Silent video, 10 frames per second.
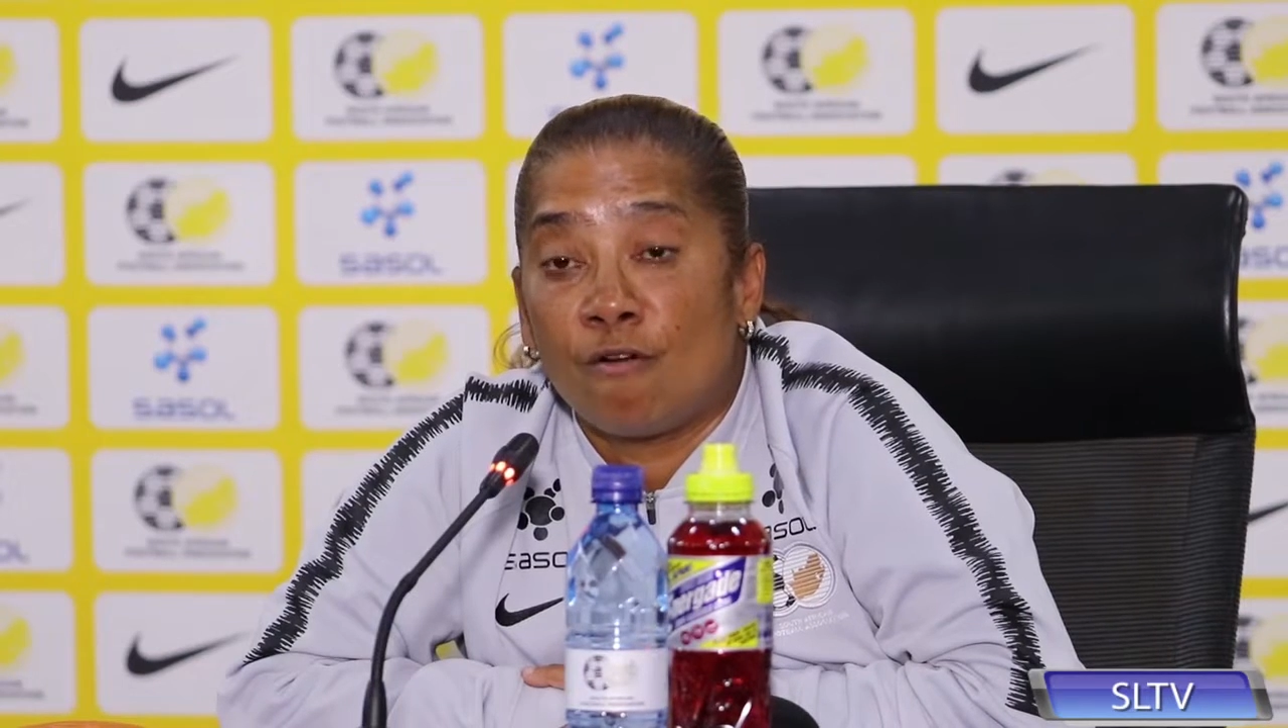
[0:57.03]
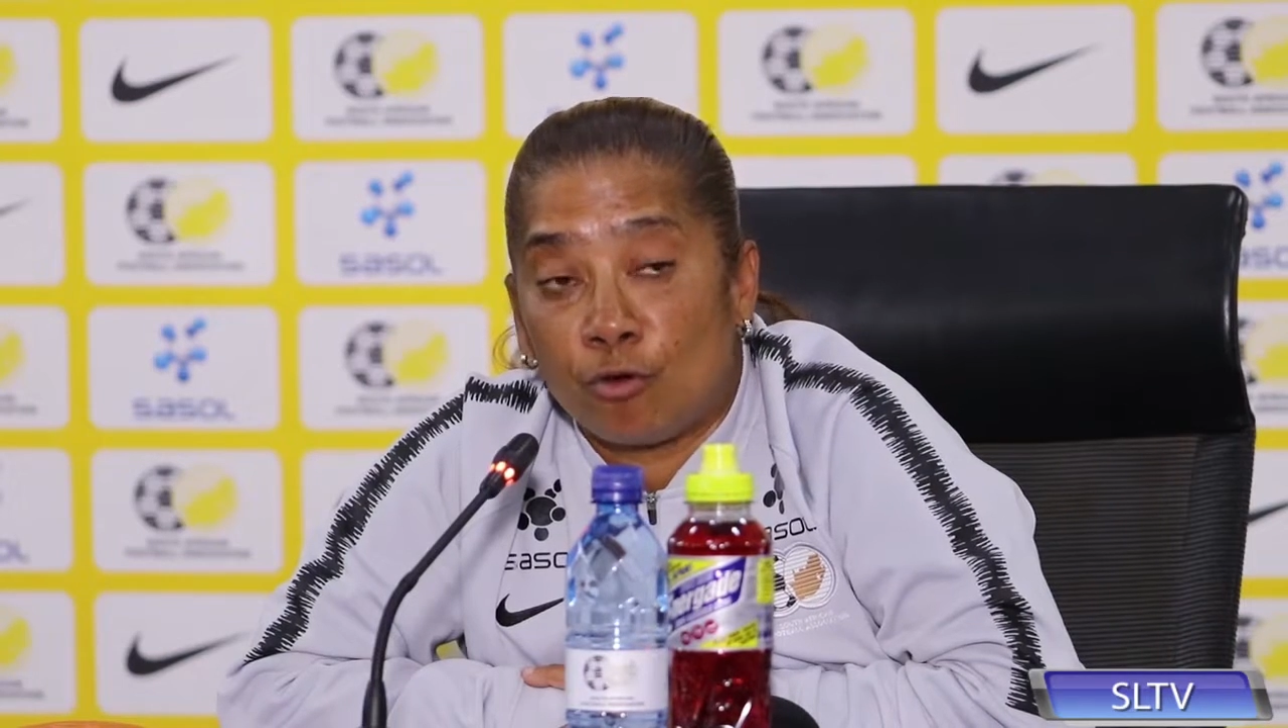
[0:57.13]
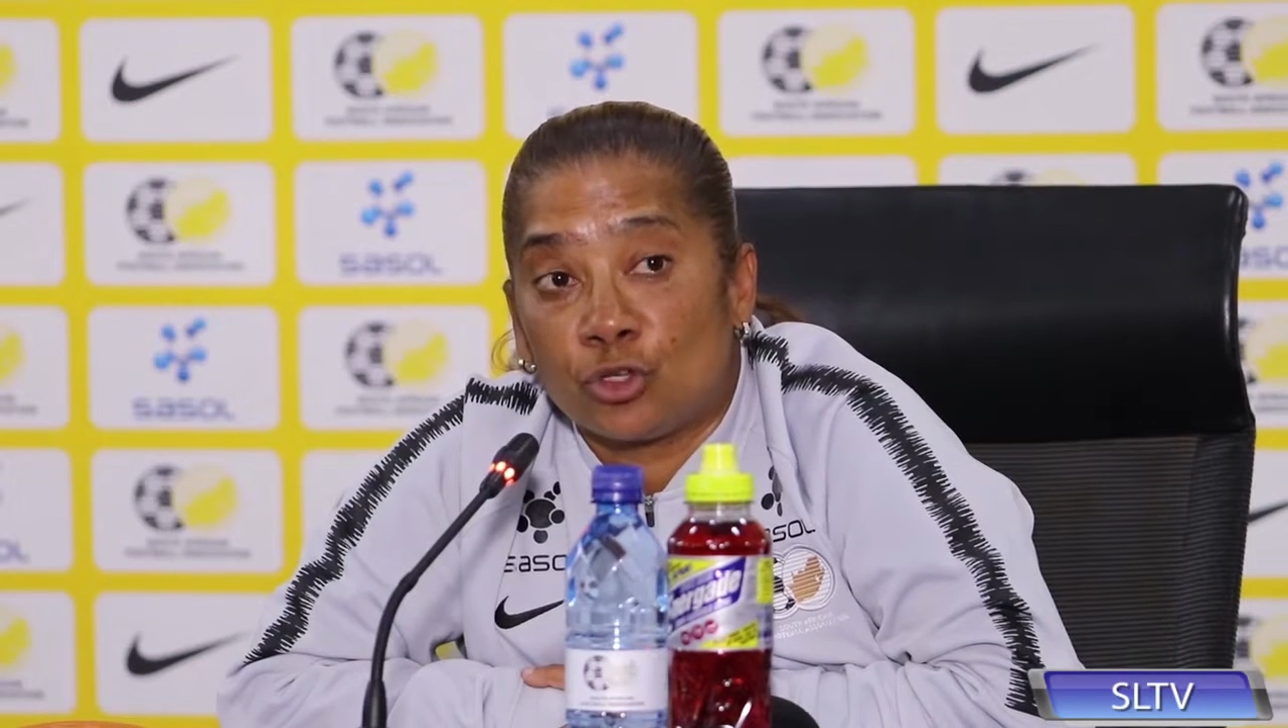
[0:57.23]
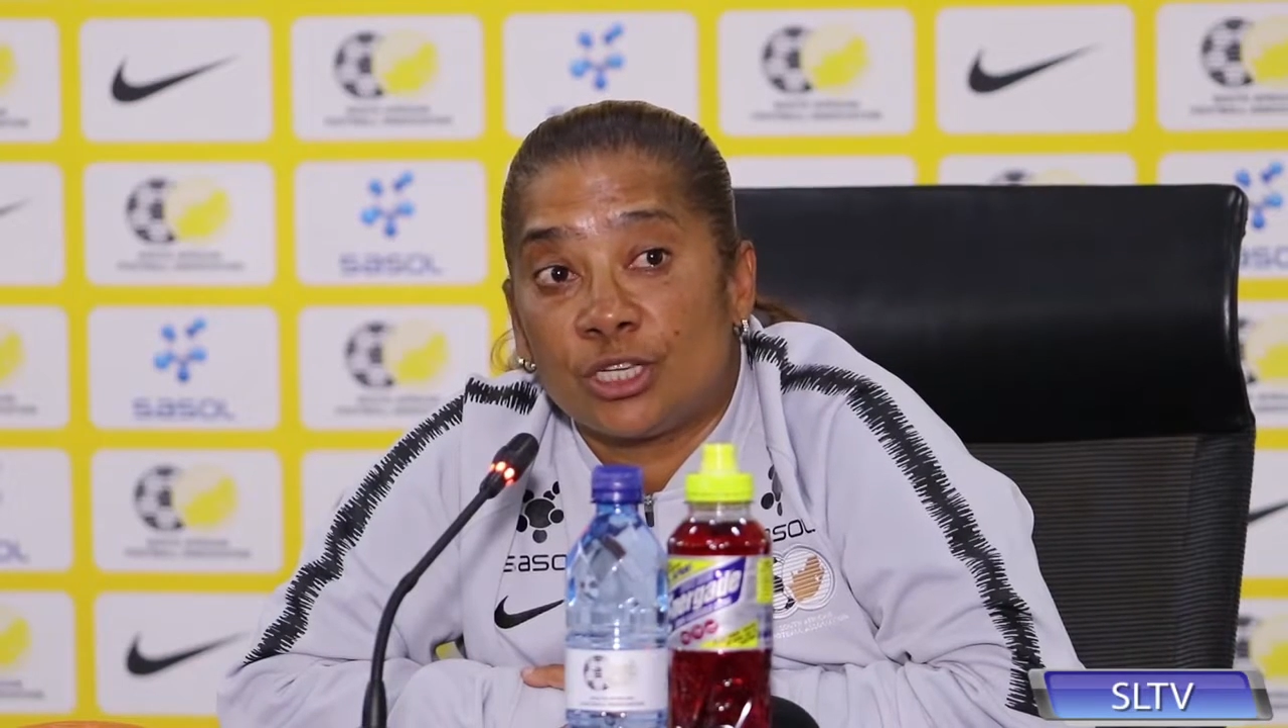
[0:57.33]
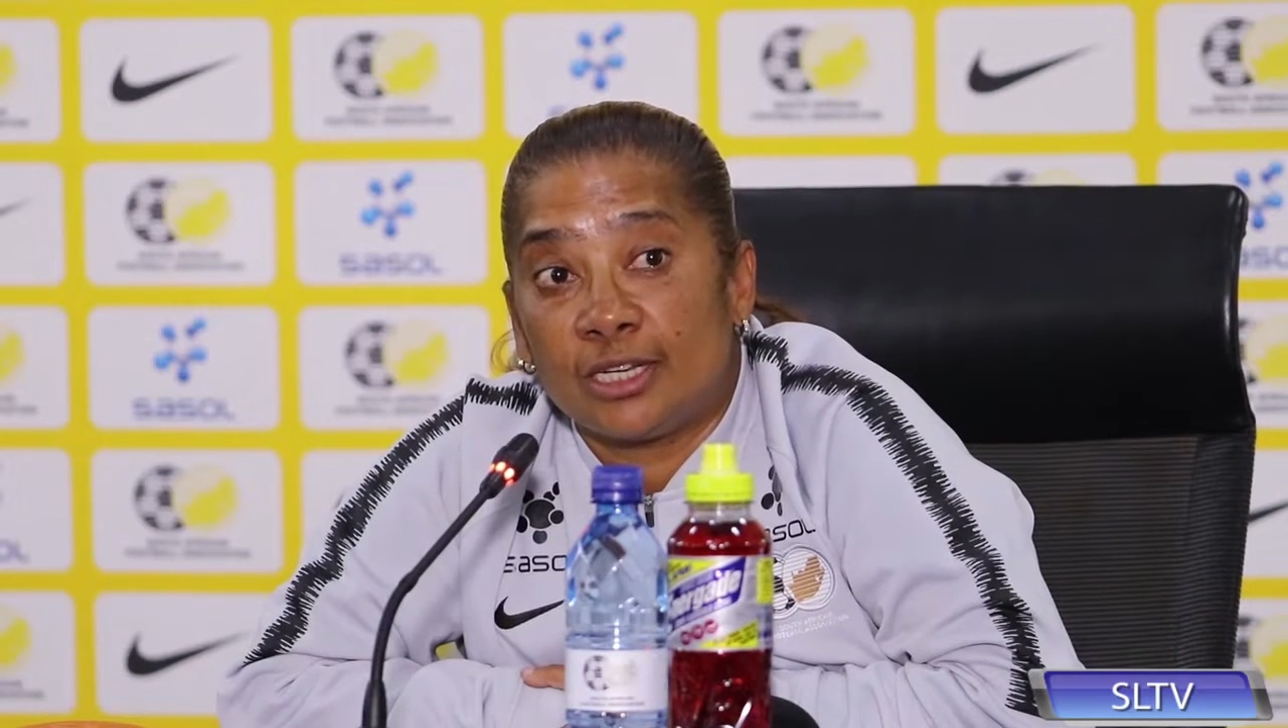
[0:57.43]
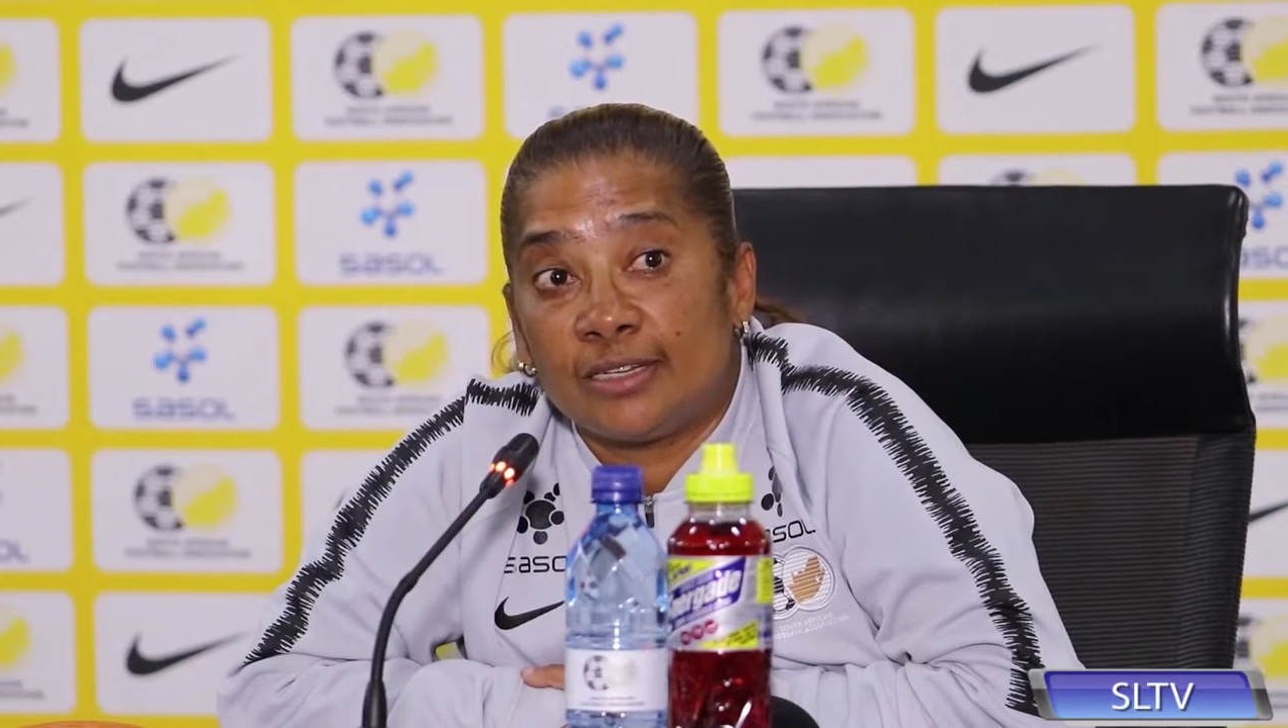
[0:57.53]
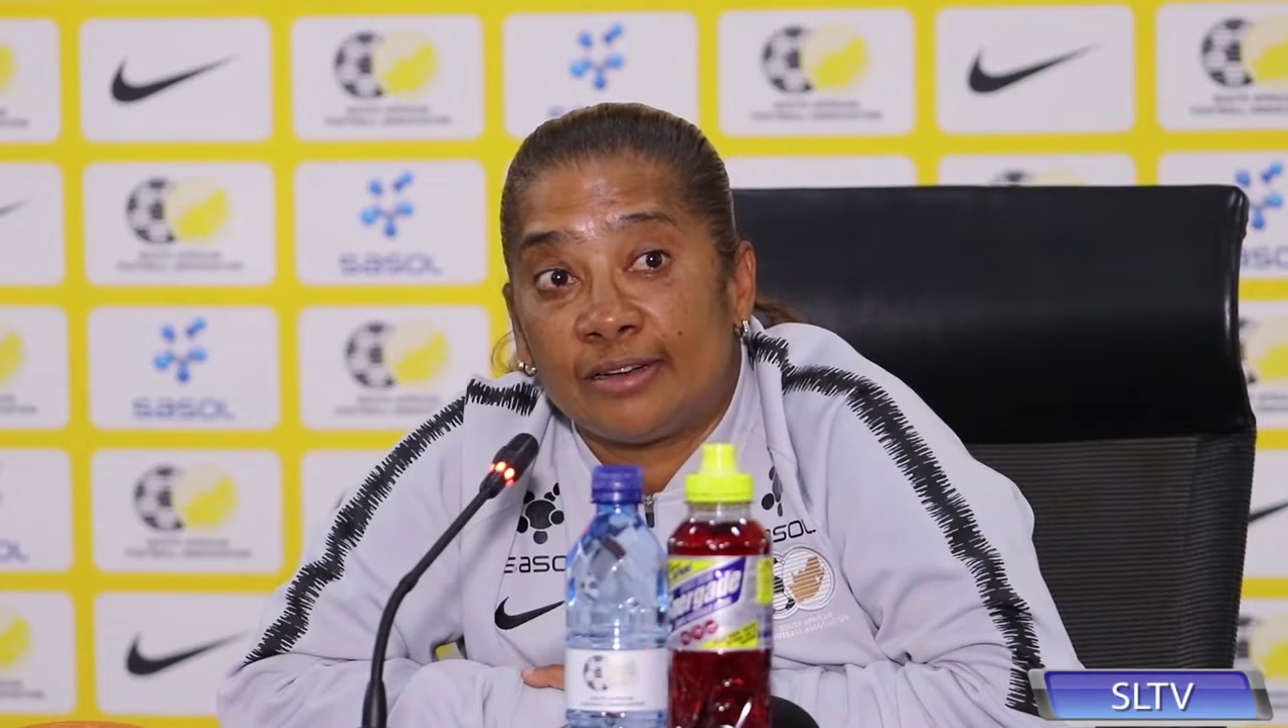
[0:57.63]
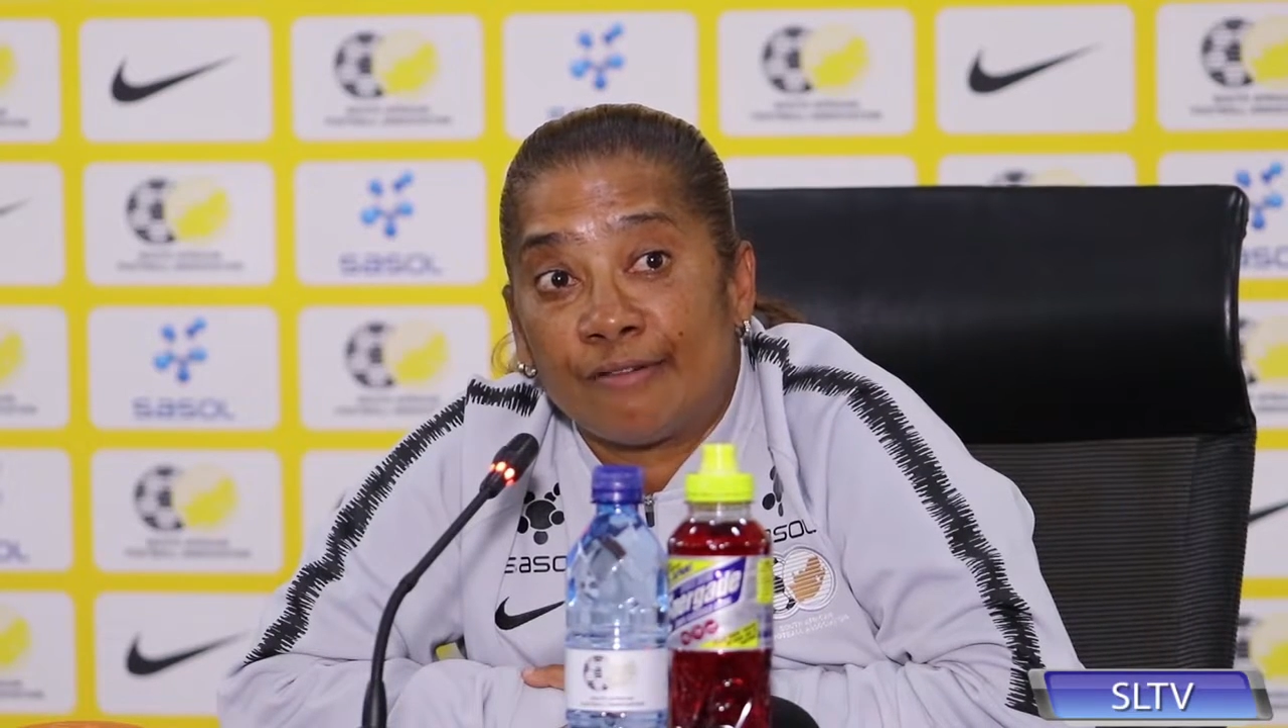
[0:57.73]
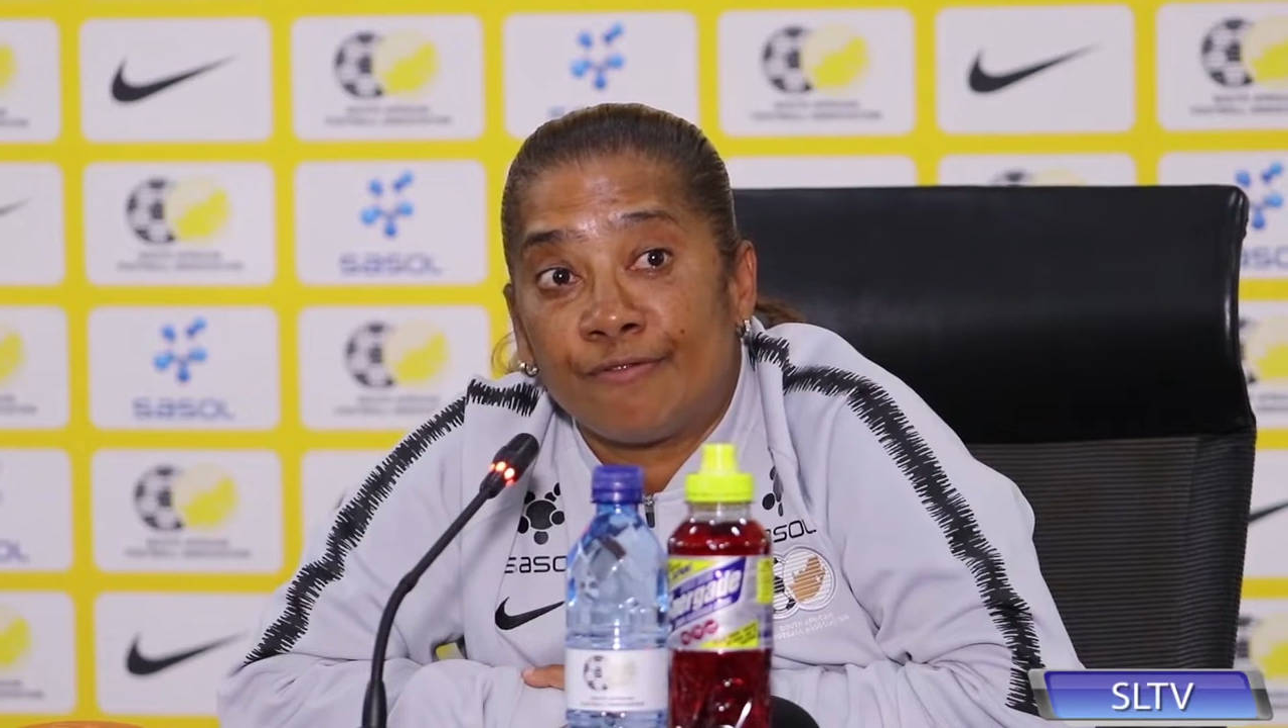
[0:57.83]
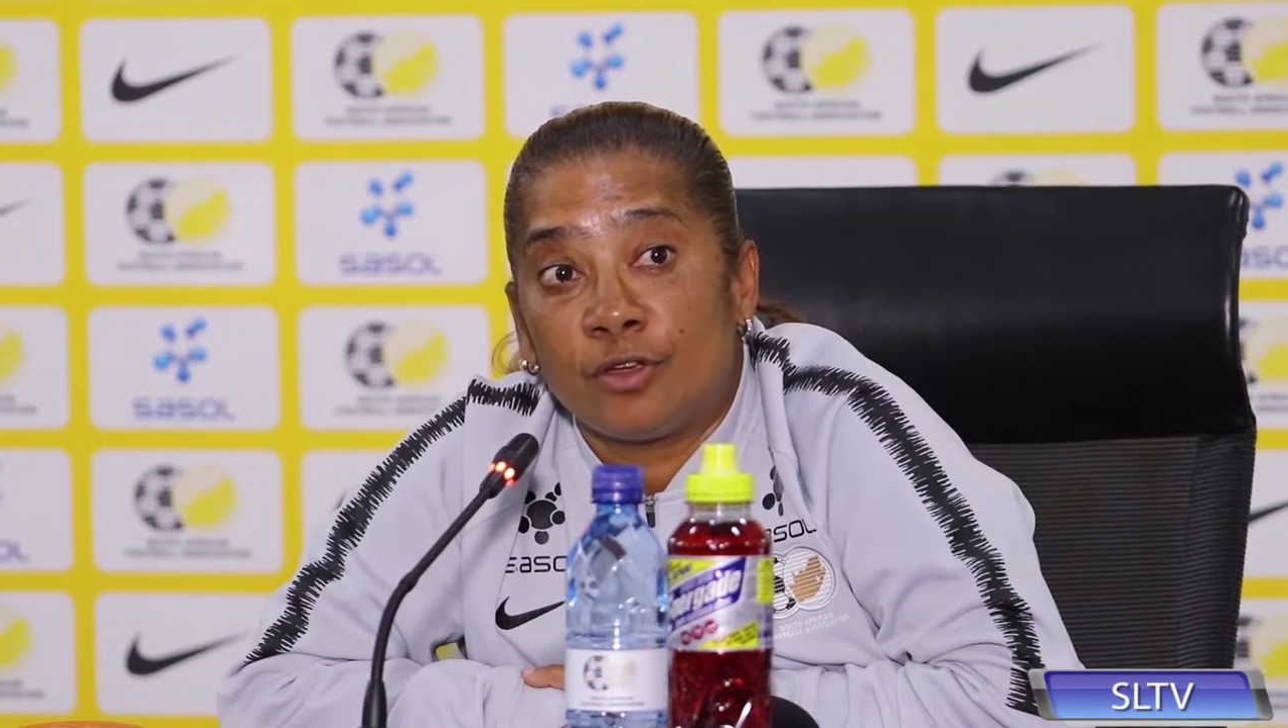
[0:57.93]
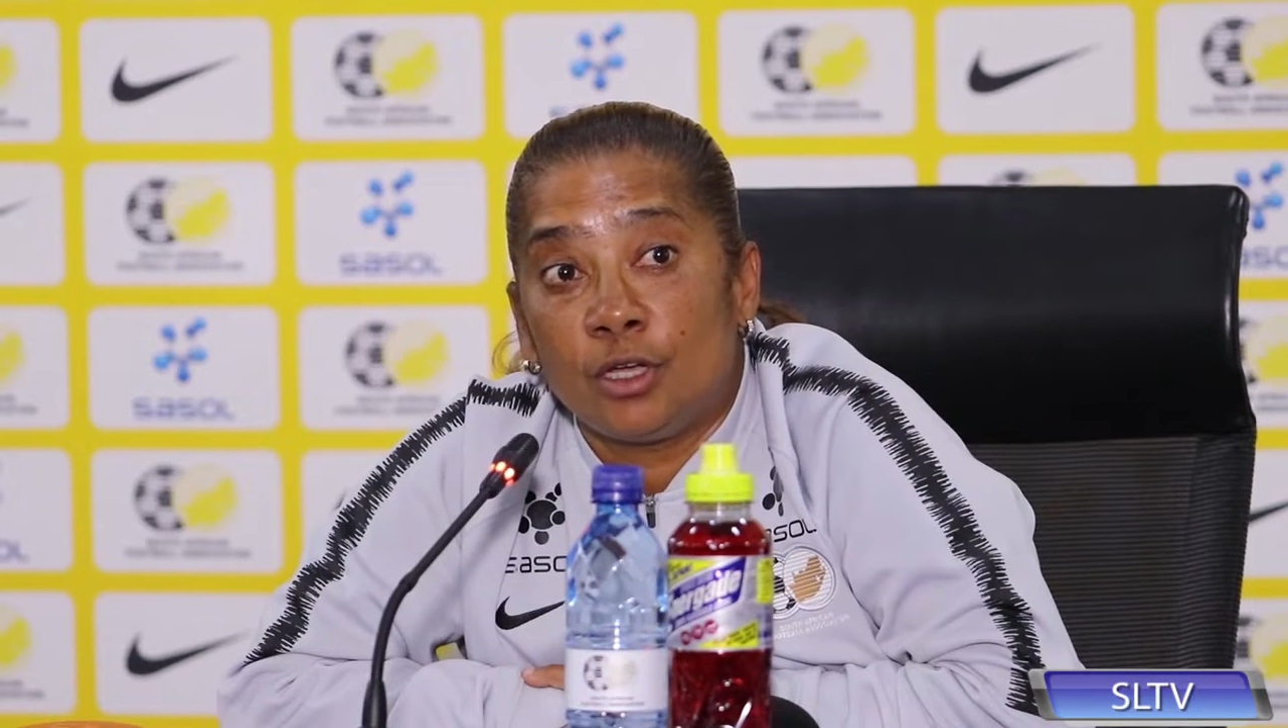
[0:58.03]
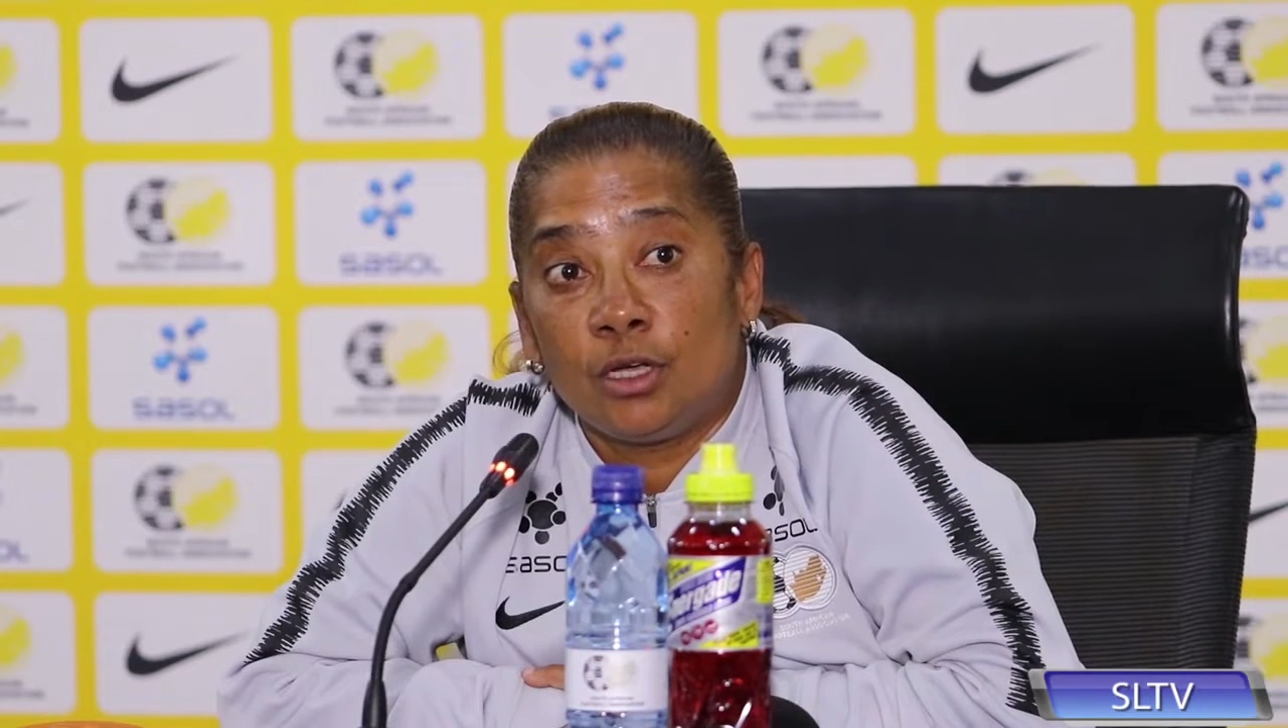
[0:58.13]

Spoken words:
fortunate enough